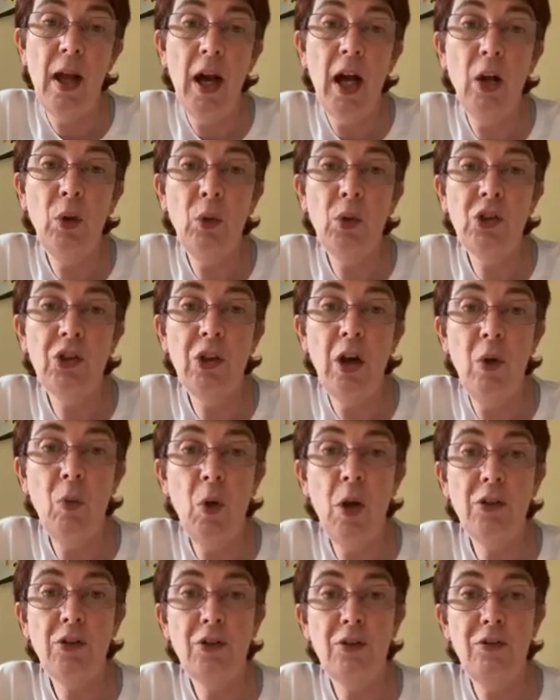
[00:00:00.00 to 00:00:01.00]
How could you not
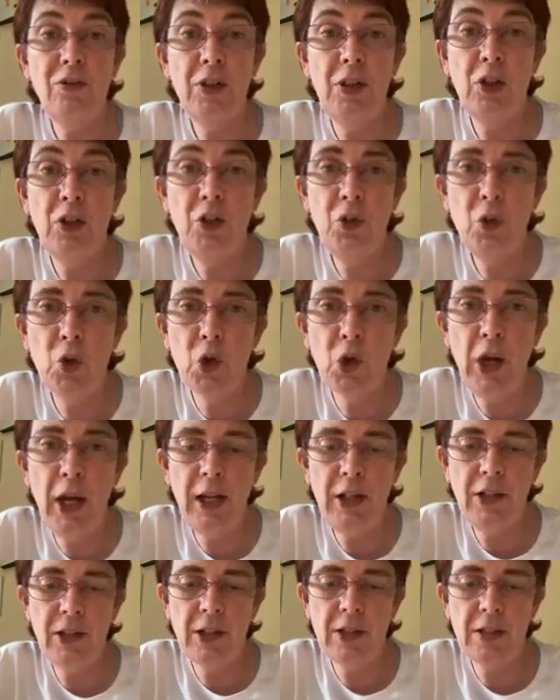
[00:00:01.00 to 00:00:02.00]
want to feel your
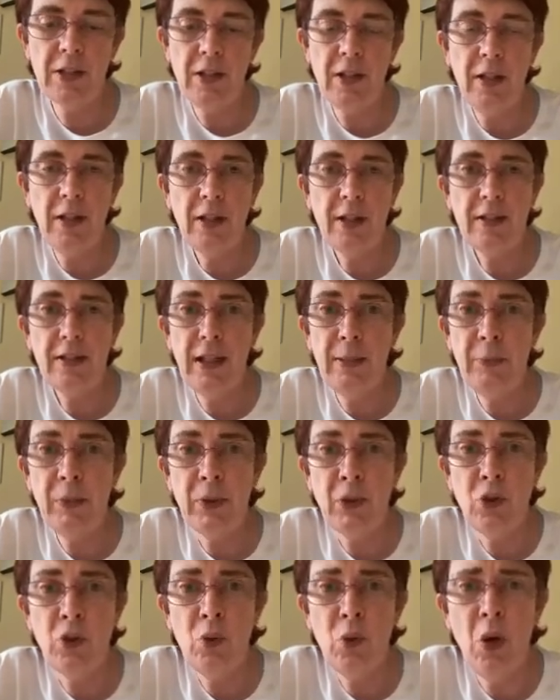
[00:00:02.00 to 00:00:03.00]
edges slip
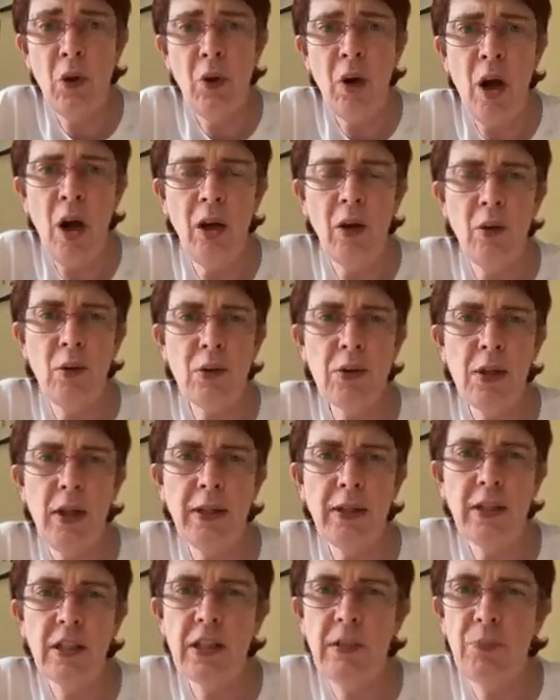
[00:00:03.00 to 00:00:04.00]
into her hollows
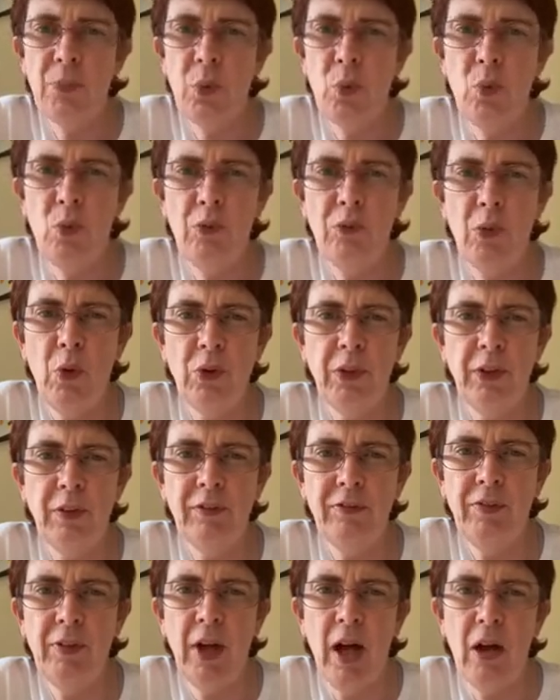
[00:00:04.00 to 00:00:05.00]
like a spoon folding
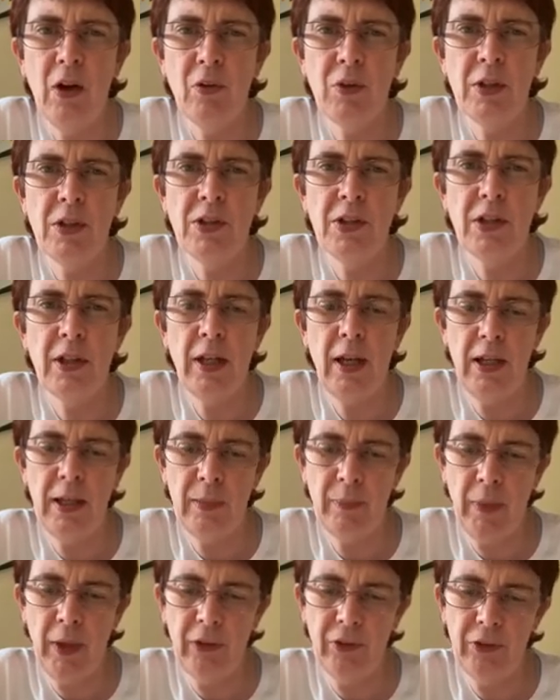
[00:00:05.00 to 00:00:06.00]
flour into
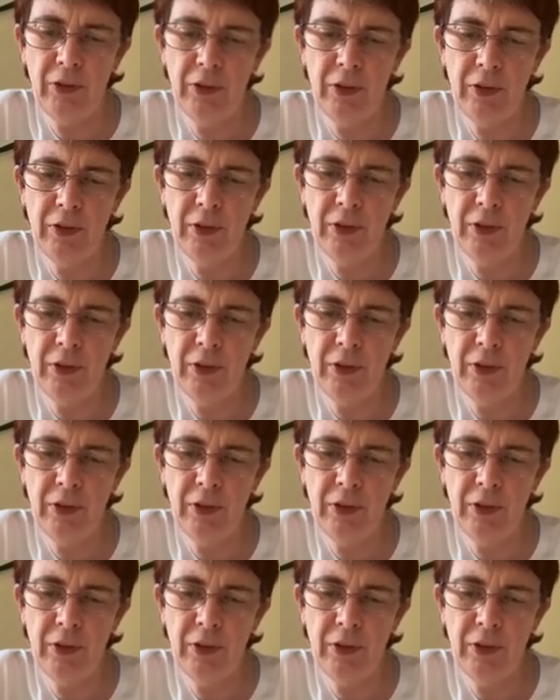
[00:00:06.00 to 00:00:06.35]
cake batter?